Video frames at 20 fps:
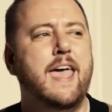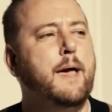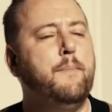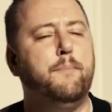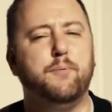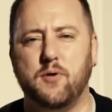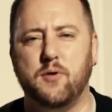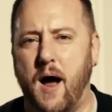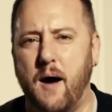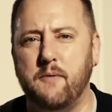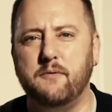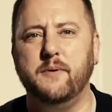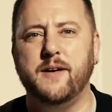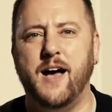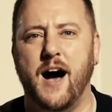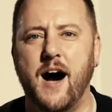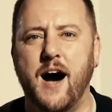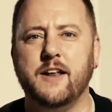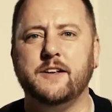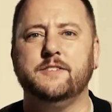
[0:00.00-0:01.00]
It probably
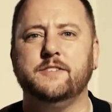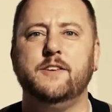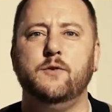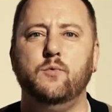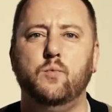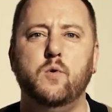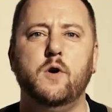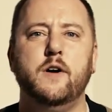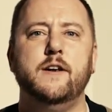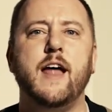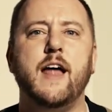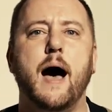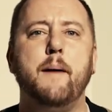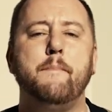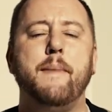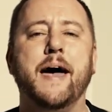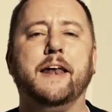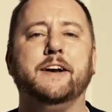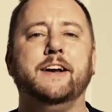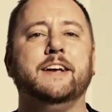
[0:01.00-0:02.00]
honestly would not
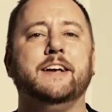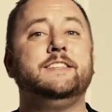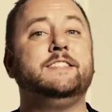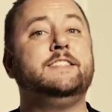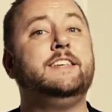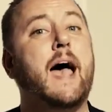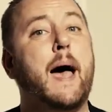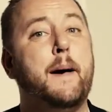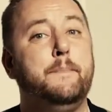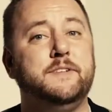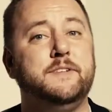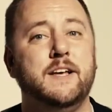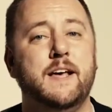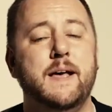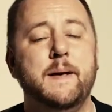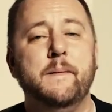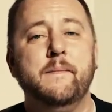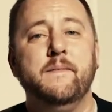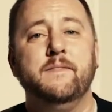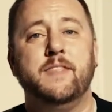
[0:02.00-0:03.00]
matter, except
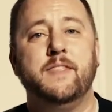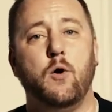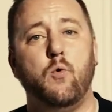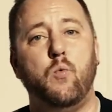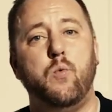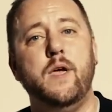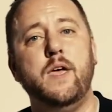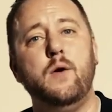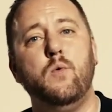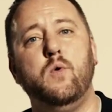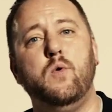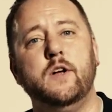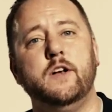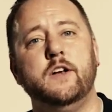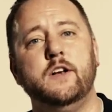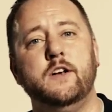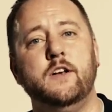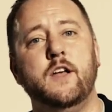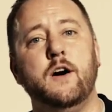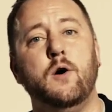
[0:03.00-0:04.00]
that we
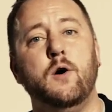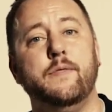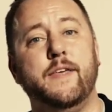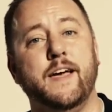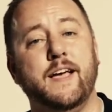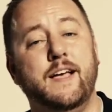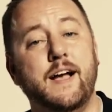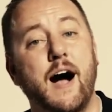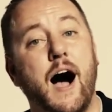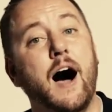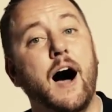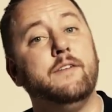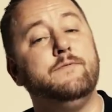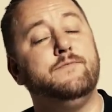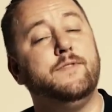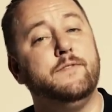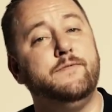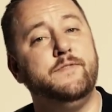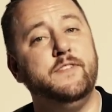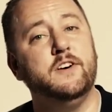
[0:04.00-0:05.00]
wouldn't know that God
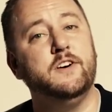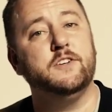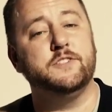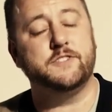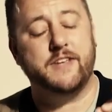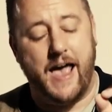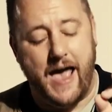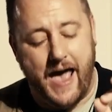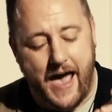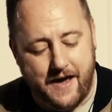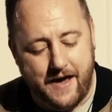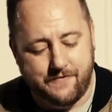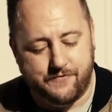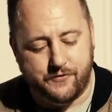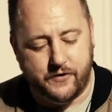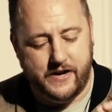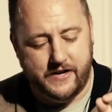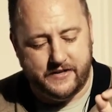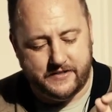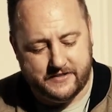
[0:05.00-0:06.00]
fulfills
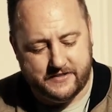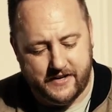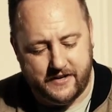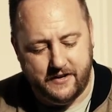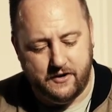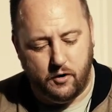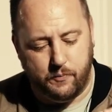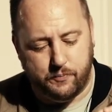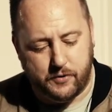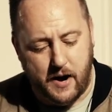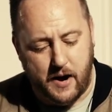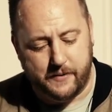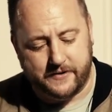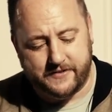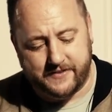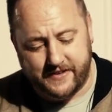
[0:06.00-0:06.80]
every single promise.